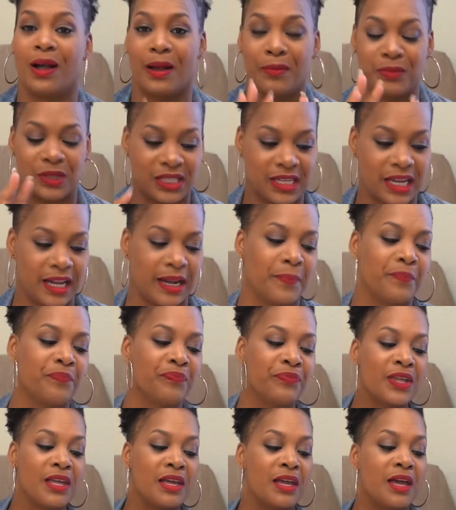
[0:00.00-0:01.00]
I'm just kidding.
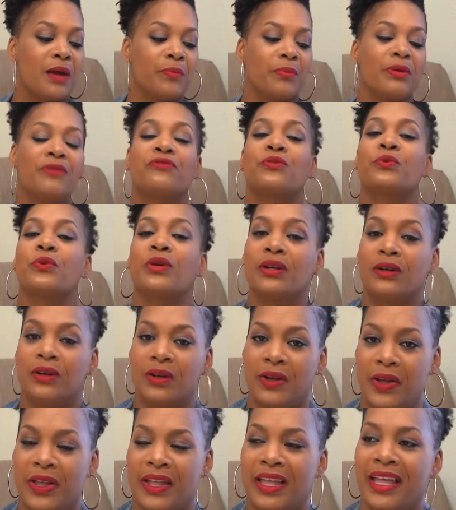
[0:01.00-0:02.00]
But for real,
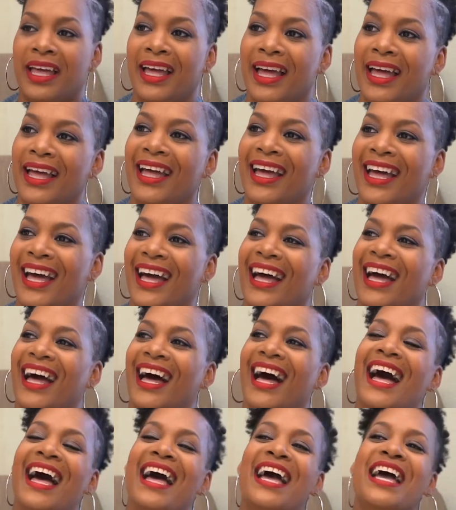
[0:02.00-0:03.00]

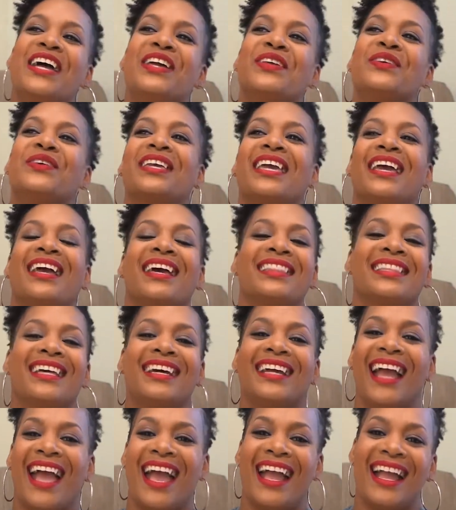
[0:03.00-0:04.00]
you can't
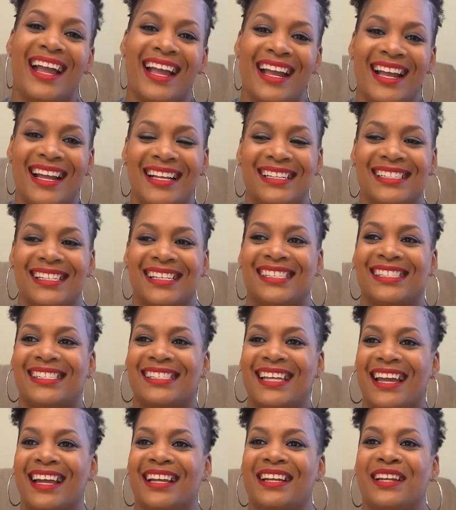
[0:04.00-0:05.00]
let age
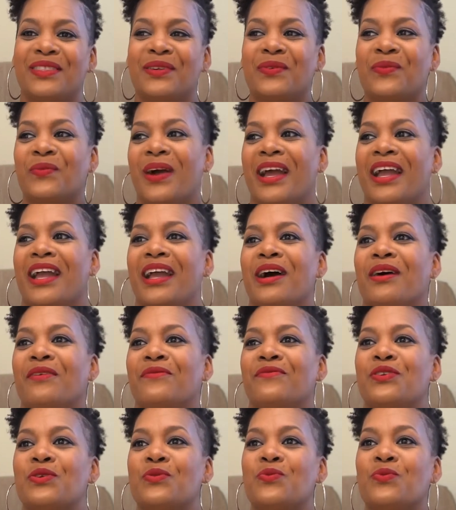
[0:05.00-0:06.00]
stand in the way
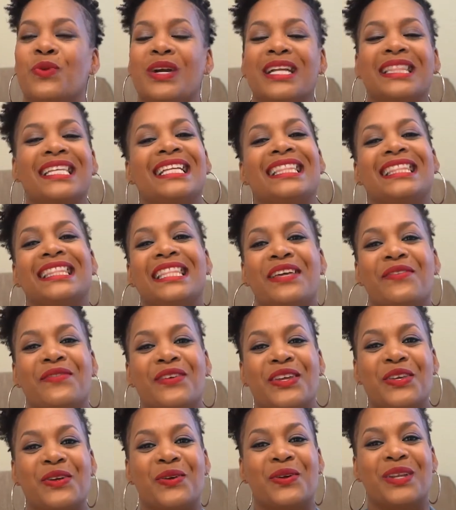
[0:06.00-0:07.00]
of you really
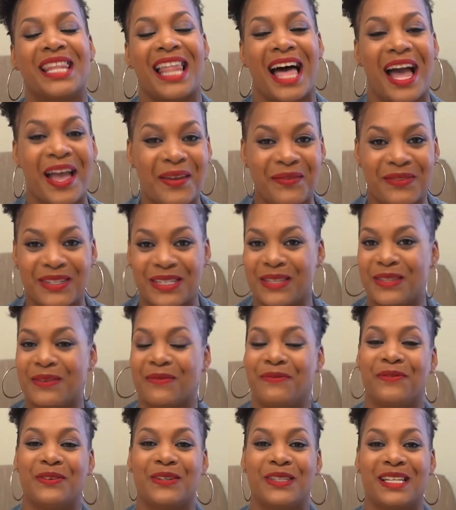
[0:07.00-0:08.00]
living your life to the
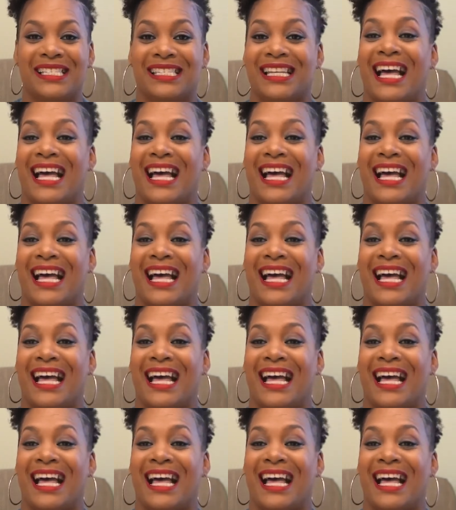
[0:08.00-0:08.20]
fullest.